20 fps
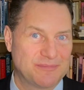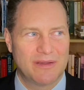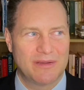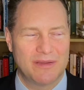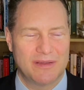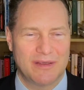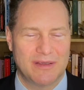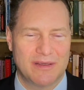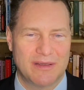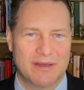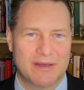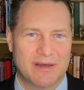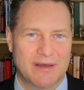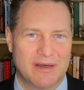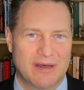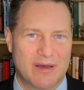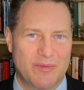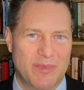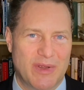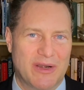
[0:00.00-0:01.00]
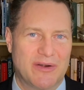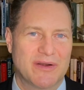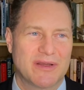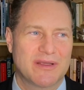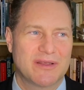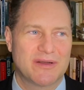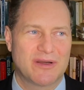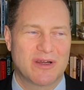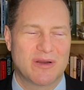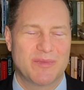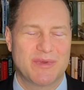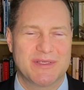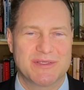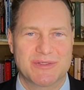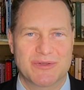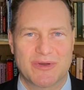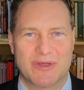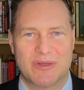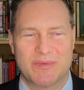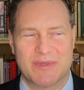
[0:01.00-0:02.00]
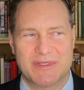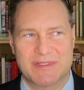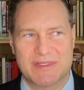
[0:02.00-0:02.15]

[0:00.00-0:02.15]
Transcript: The American army is going to be